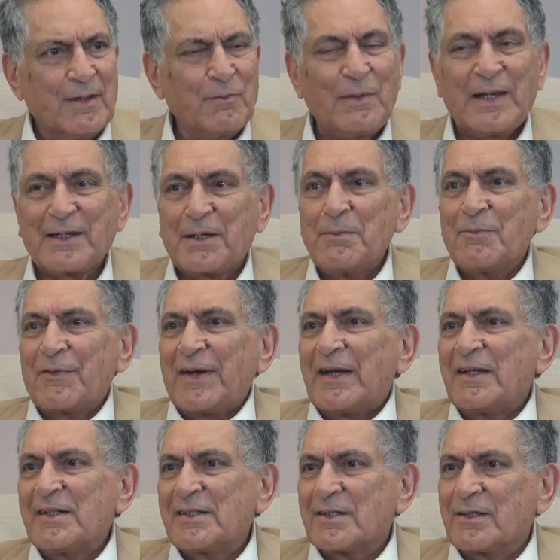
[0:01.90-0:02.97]
Welcome,
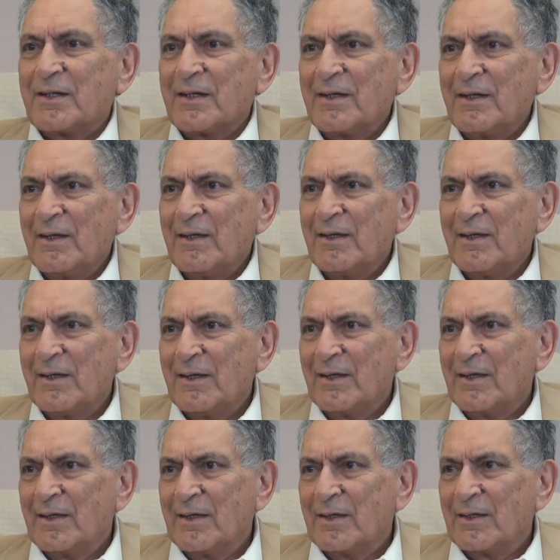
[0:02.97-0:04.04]
friends,
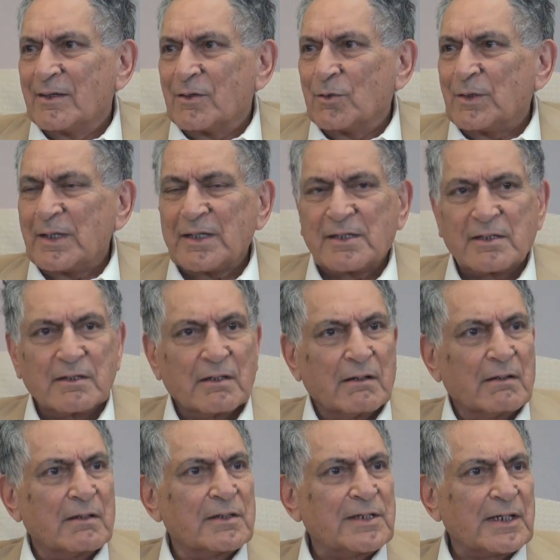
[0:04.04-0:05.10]
to this
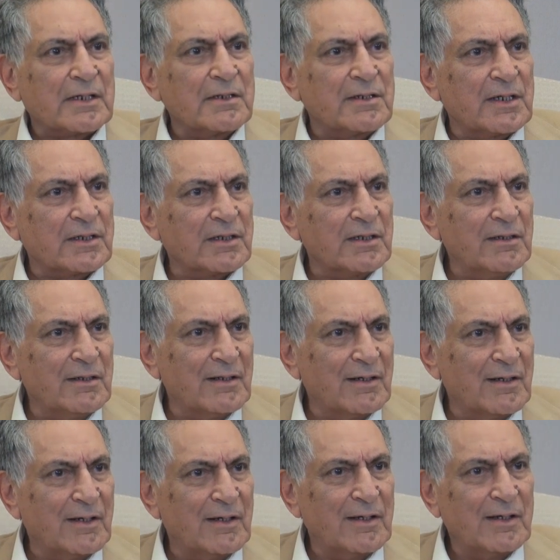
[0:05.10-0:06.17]
uh, second session
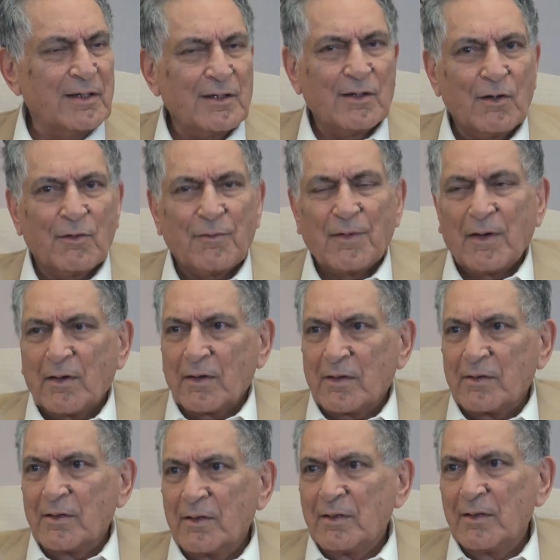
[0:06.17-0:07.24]
of our
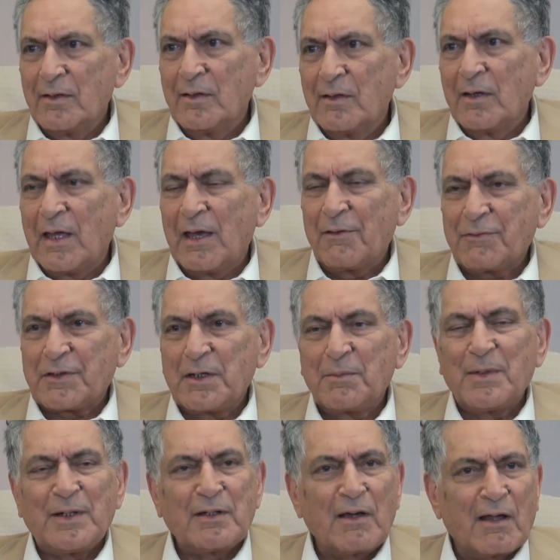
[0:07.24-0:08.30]
after
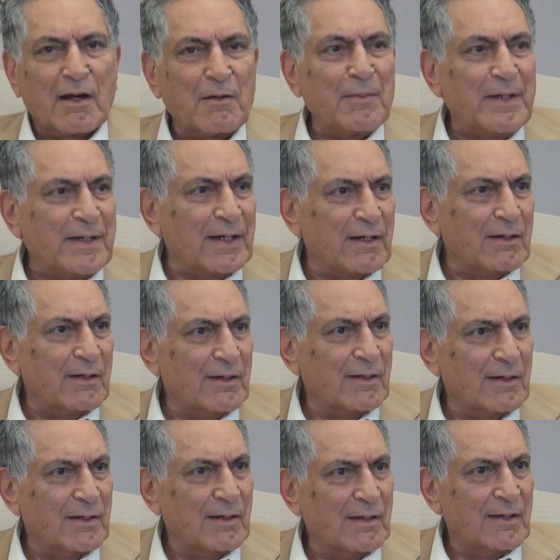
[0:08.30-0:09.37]
Bhandara meeting,
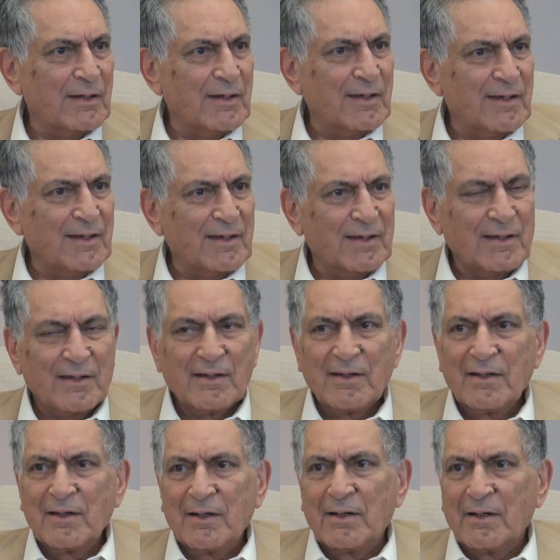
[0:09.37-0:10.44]

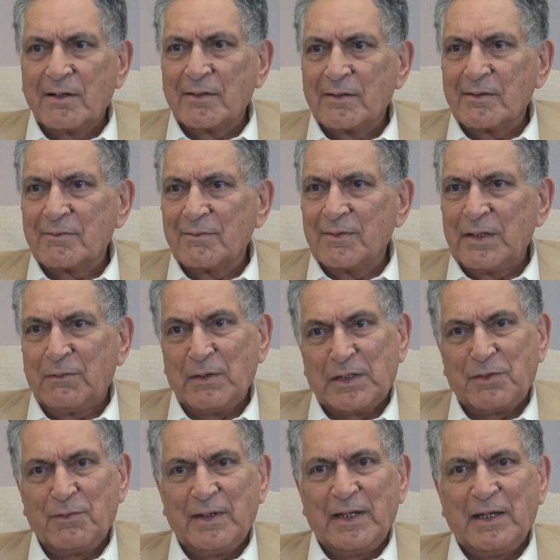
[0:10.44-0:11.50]
uh, in
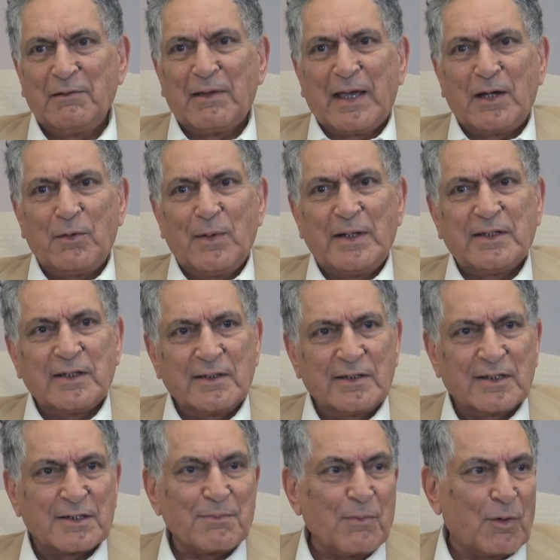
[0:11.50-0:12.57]
which we evaluated
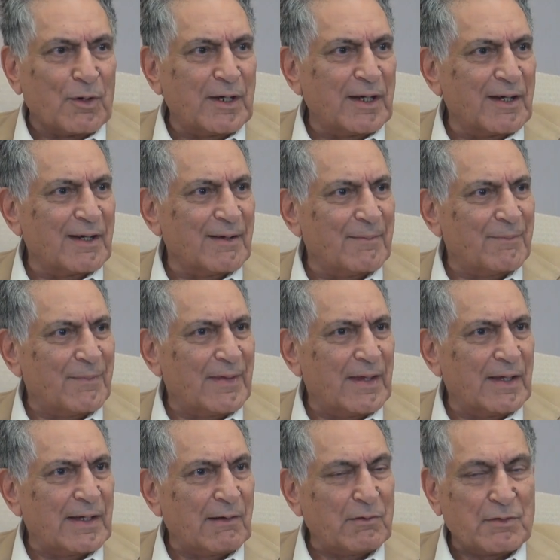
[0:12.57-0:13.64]
this morning.
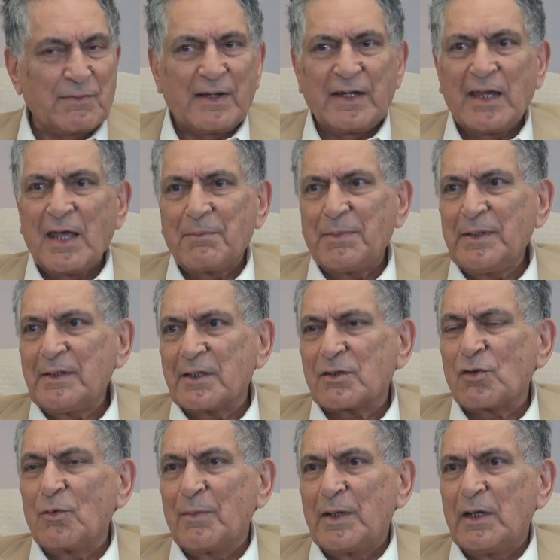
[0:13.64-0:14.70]
And I was very happy that
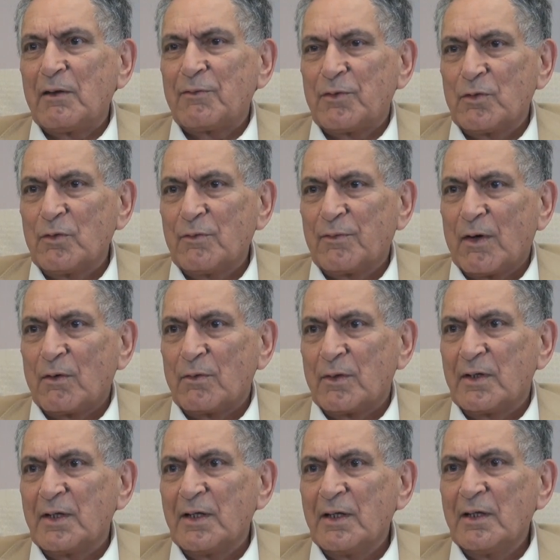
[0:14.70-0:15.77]
so many of you found